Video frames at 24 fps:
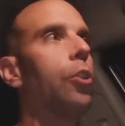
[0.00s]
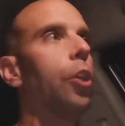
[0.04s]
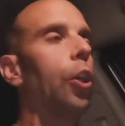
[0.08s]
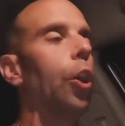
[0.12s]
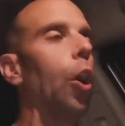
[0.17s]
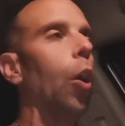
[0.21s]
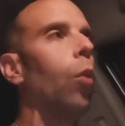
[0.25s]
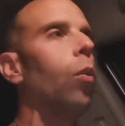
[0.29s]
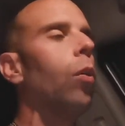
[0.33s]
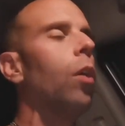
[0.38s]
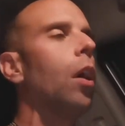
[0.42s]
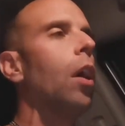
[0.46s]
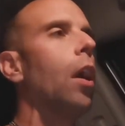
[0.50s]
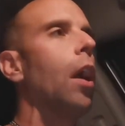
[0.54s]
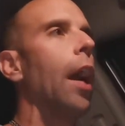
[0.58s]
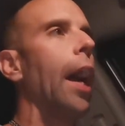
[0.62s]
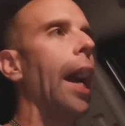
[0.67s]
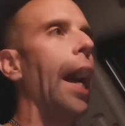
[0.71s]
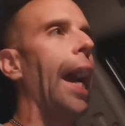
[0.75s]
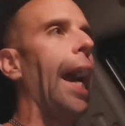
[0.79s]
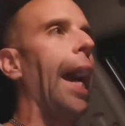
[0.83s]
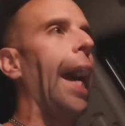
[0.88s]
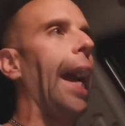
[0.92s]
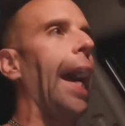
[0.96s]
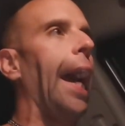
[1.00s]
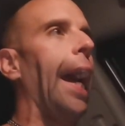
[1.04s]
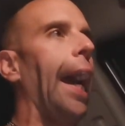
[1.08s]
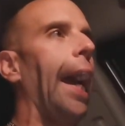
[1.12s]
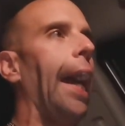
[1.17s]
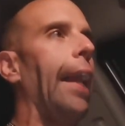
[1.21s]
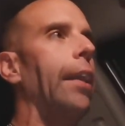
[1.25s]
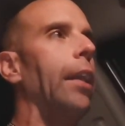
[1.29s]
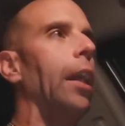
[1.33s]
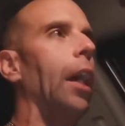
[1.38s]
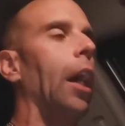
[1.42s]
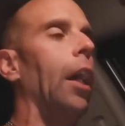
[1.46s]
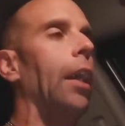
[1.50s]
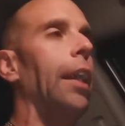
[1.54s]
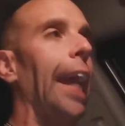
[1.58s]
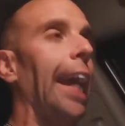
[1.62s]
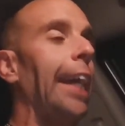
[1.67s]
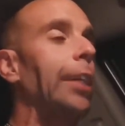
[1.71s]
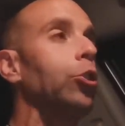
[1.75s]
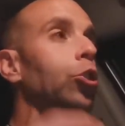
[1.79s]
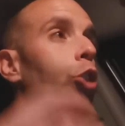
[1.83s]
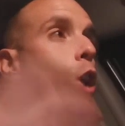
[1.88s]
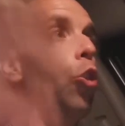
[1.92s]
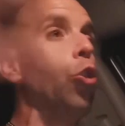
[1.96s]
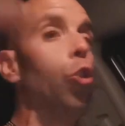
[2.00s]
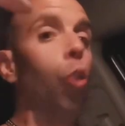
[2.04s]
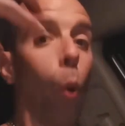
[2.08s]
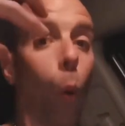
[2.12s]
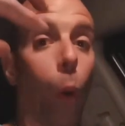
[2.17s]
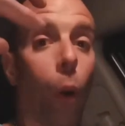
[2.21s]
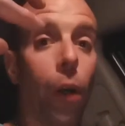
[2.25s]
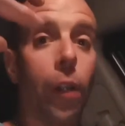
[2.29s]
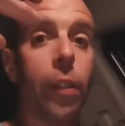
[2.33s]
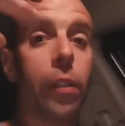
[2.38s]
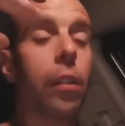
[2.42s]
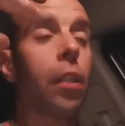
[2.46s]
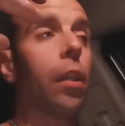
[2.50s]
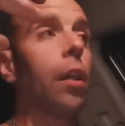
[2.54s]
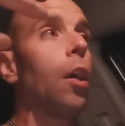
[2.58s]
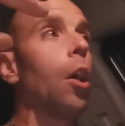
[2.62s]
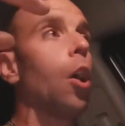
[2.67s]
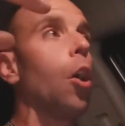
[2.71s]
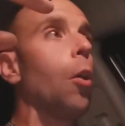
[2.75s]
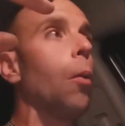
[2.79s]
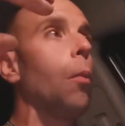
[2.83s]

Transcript: you know. And like the north,